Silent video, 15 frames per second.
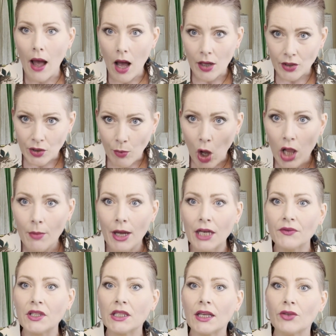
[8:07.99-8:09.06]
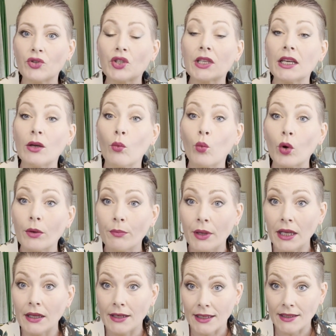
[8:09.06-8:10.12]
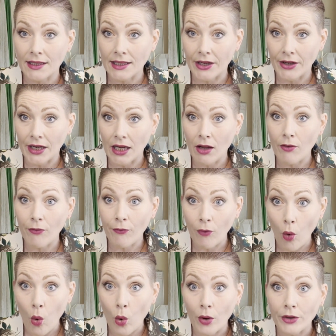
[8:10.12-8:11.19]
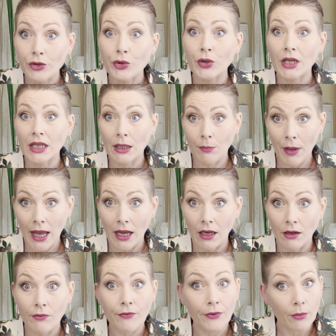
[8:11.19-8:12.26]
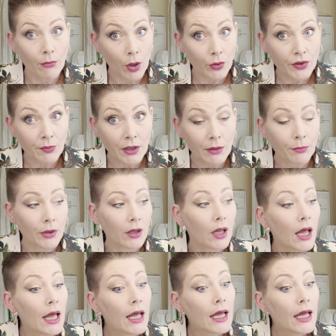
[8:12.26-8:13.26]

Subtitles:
a small amount of THC would be necessary for treating pain for most people.